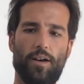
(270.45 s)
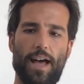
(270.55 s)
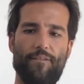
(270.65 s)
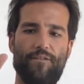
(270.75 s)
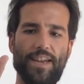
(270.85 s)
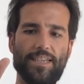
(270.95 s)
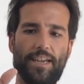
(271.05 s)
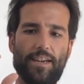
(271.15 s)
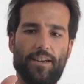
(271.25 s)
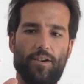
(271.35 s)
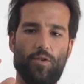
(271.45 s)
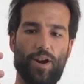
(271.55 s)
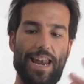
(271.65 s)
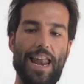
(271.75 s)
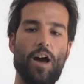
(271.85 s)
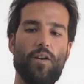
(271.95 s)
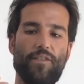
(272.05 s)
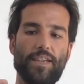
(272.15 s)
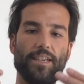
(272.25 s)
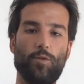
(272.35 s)
a visit or allow a
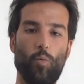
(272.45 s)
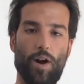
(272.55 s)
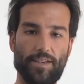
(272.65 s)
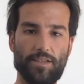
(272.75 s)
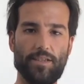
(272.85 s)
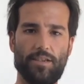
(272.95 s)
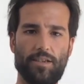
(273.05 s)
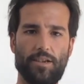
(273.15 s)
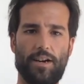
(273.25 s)
visit once